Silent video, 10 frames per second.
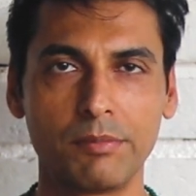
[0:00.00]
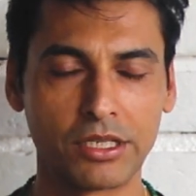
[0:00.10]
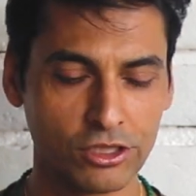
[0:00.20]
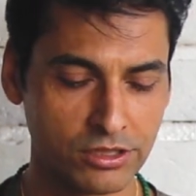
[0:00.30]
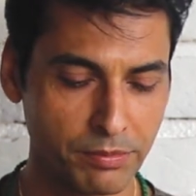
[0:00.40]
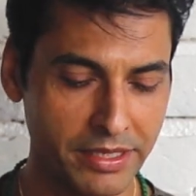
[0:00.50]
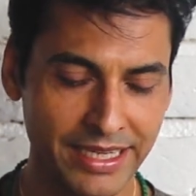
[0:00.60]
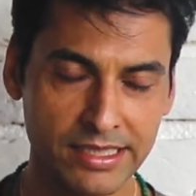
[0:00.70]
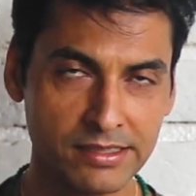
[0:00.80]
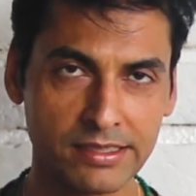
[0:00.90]
Because the
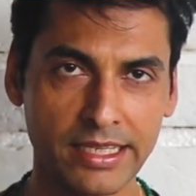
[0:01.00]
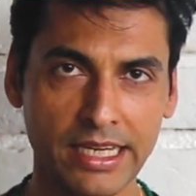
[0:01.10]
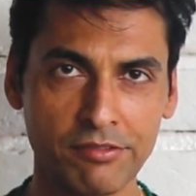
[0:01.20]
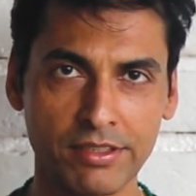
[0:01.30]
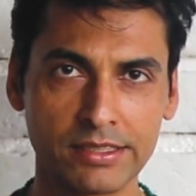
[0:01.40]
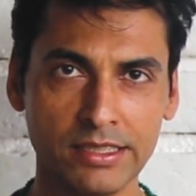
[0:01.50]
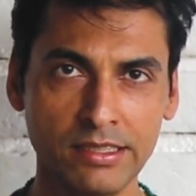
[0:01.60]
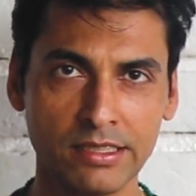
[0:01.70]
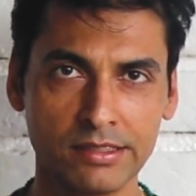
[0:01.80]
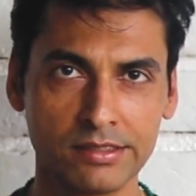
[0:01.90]
meridians, they get affected